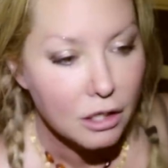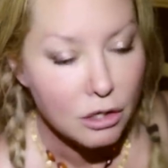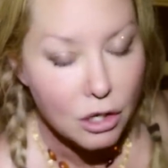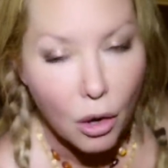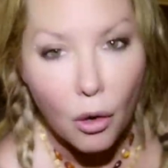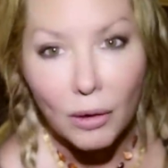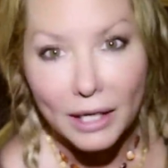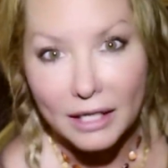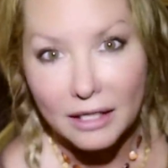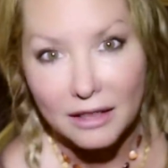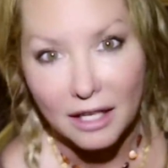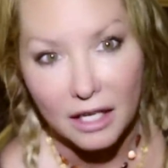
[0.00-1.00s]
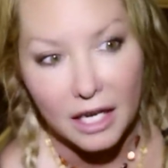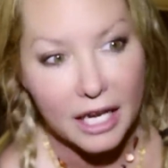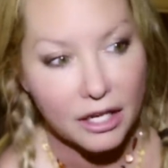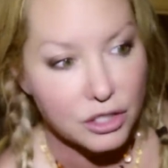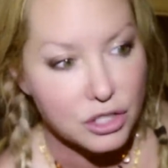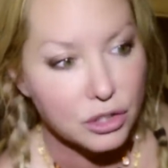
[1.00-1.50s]
knowing that I
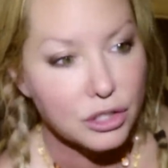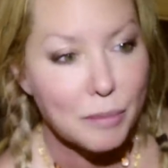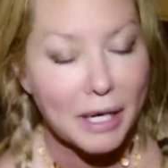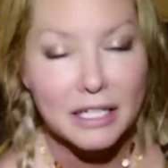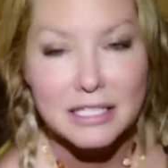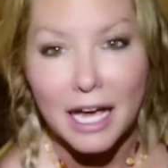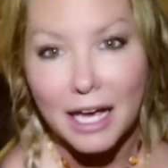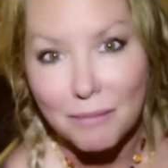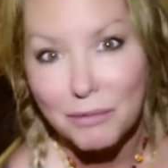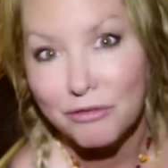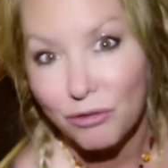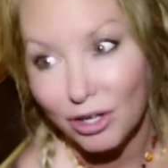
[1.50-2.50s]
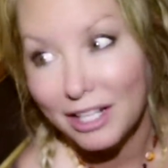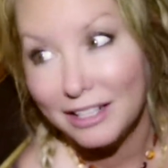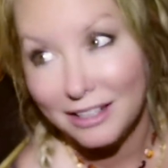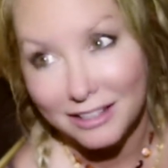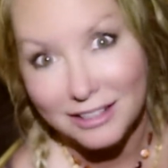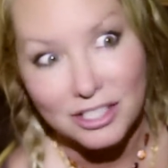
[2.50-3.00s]
had a certain amount of time before I
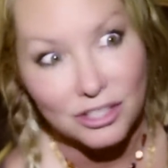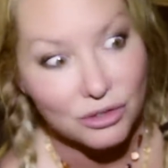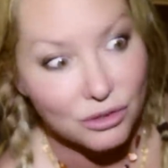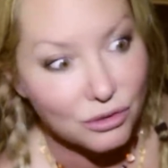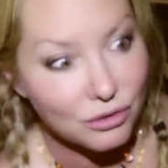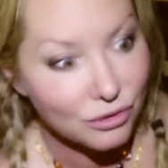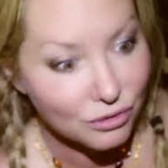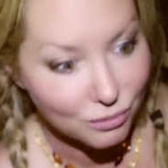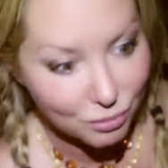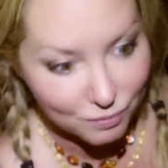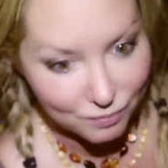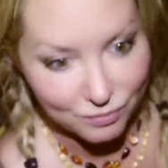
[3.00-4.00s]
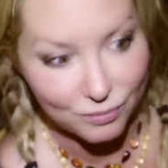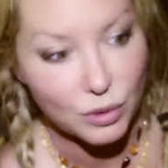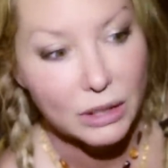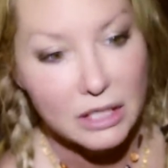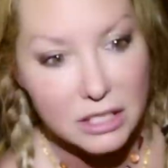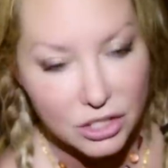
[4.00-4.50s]
needed to
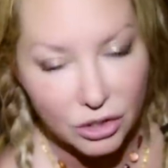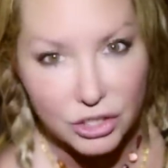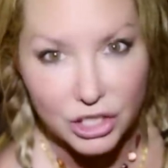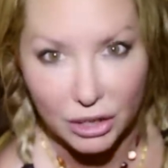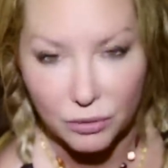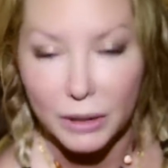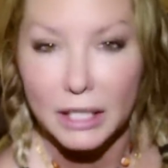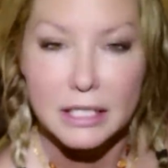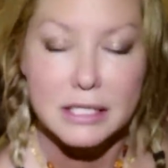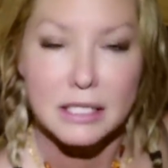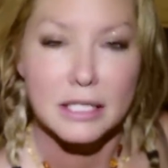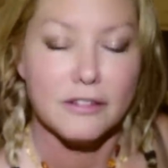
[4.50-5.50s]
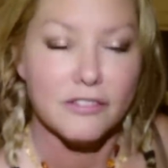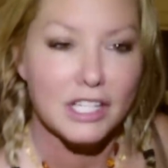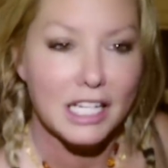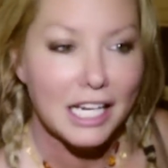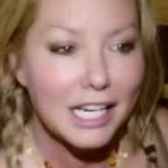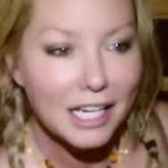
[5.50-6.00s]
really start generating
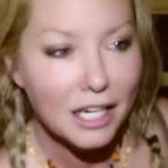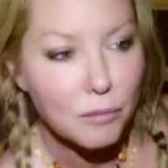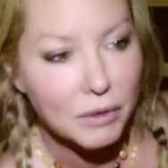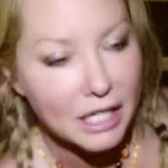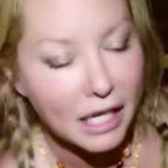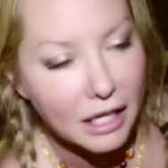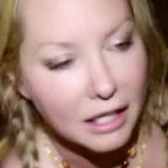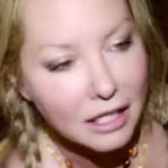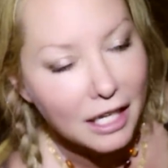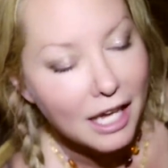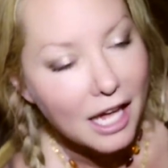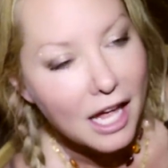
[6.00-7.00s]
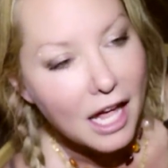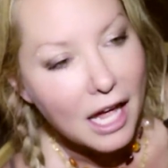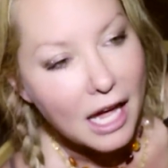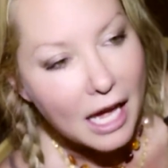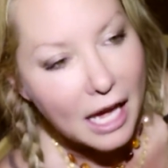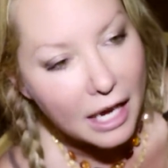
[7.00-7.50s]
significant income again.
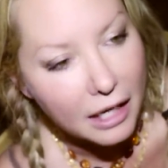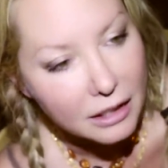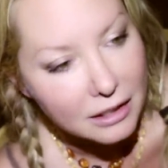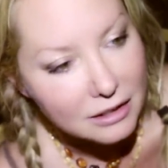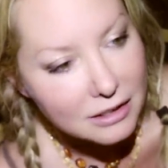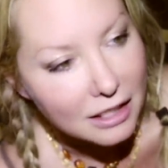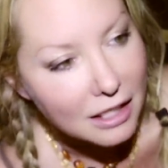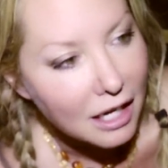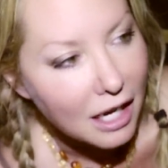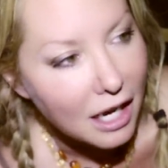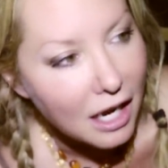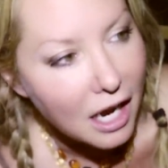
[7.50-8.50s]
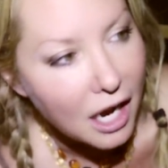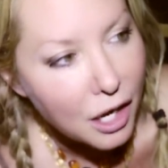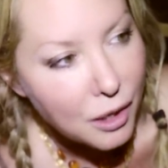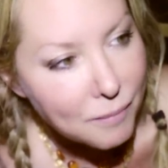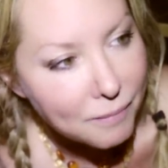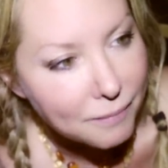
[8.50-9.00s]
And
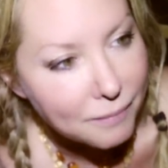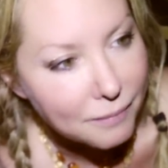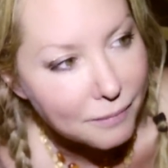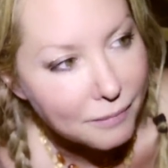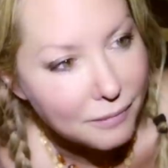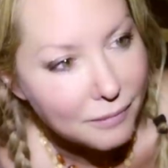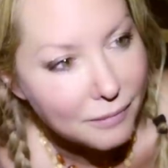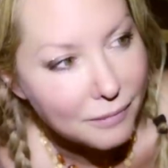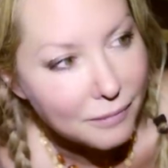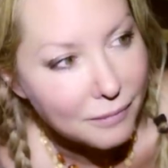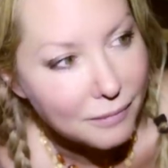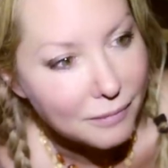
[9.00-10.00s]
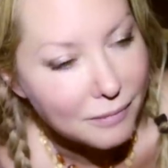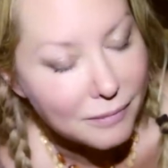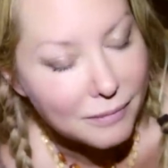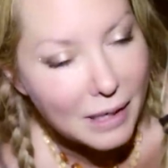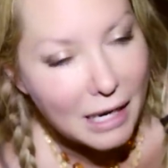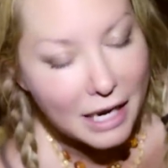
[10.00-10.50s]
um,
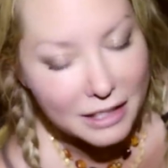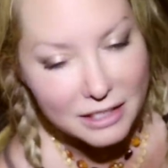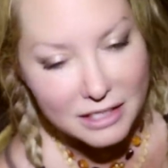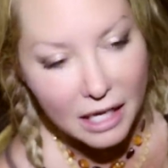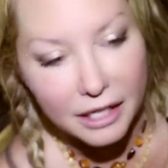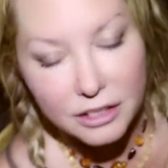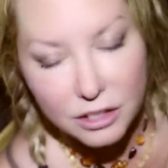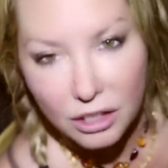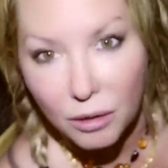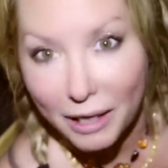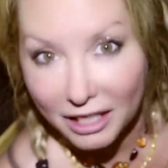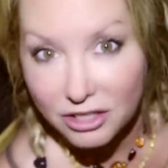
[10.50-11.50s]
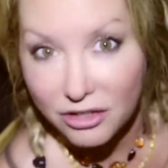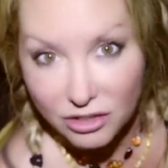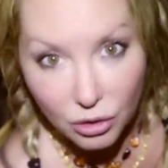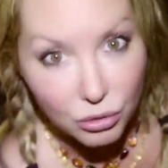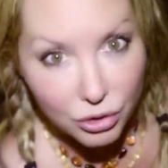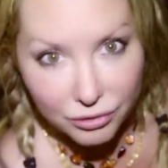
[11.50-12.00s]
I decided to go back to
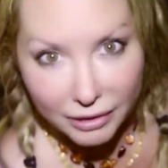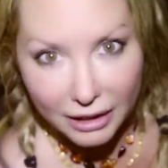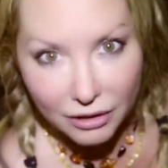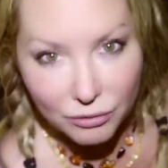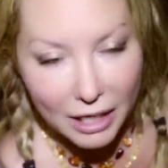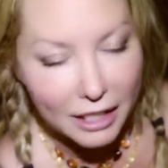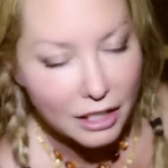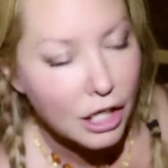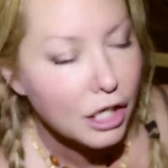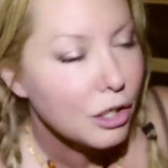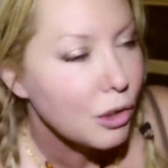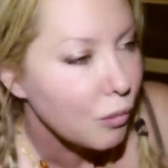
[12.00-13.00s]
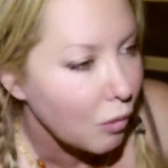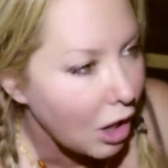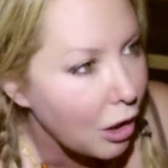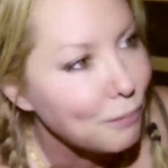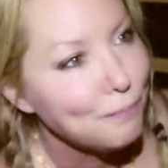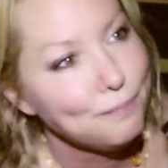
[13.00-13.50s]
this old career, right?
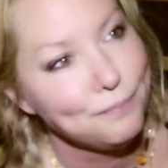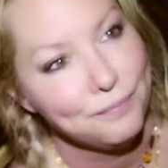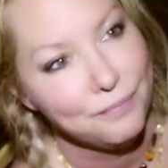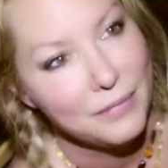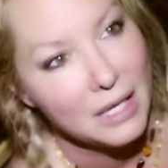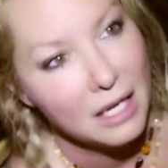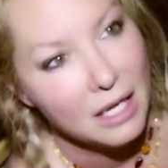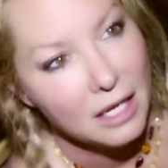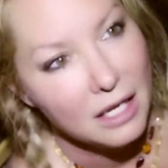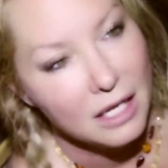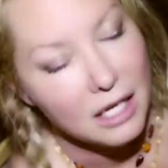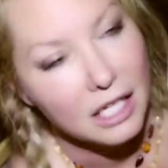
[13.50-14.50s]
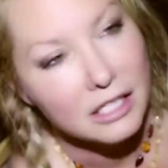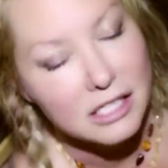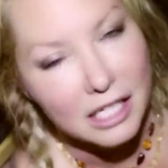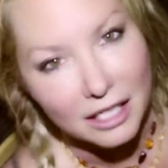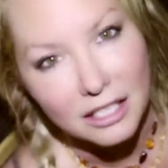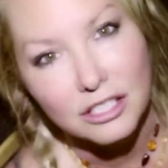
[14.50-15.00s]
Well, it's
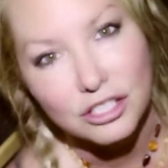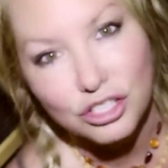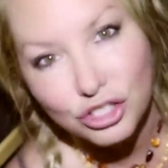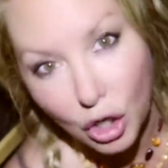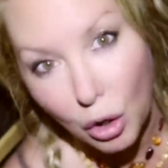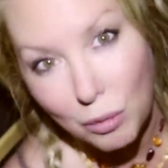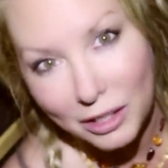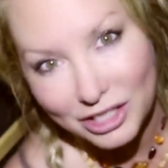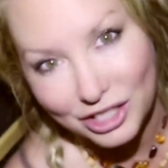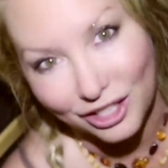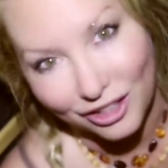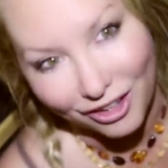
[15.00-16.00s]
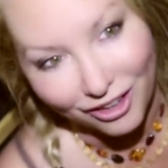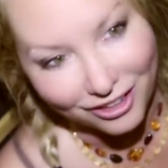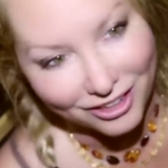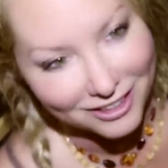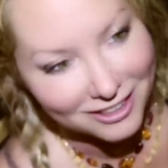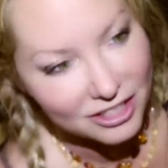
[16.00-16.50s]
taking so much
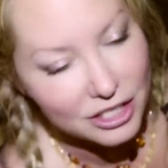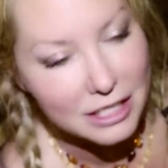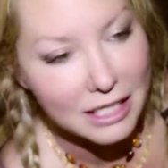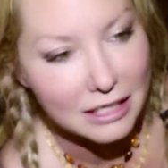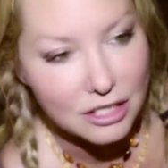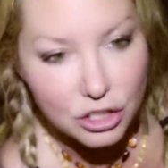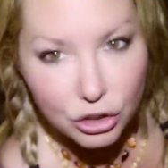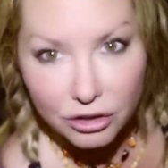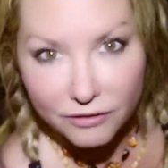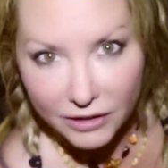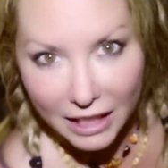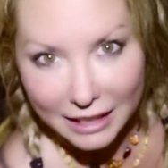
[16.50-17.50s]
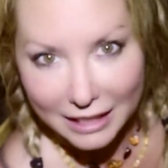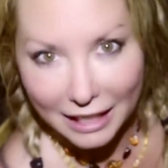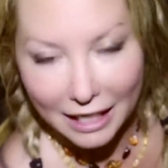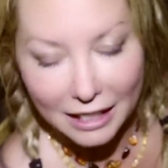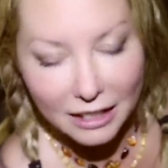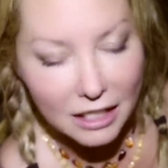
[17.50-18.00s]
longer to get certified
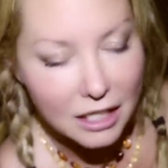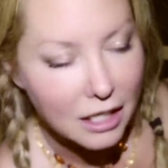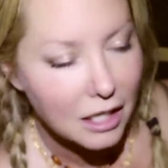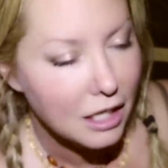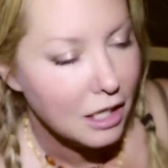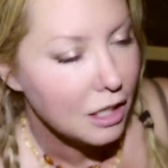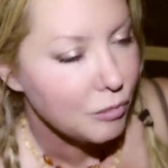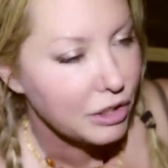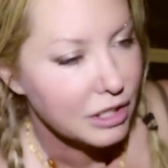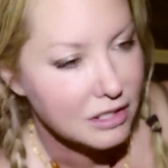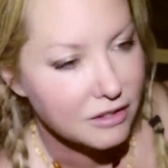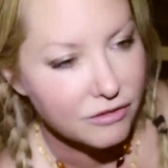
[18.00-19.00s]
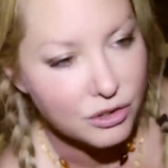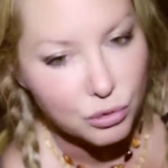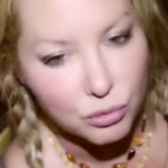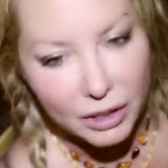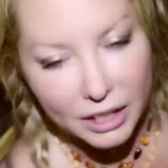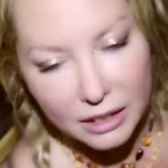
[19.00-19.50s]
again because of
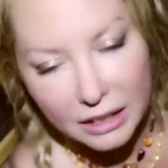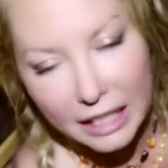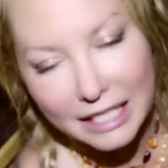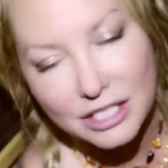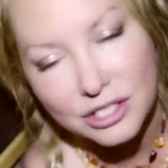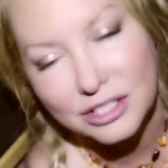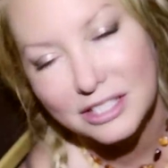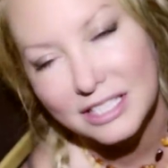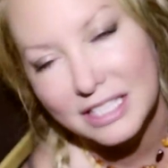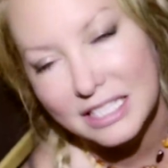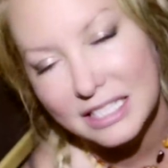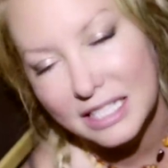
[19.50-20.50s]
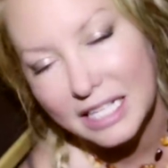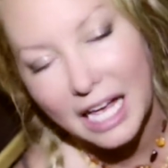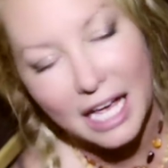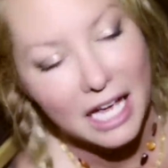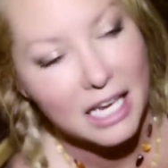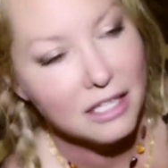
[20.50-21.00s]
new regulations and this and
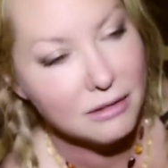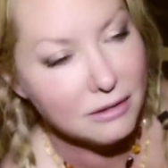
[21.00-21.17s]
that,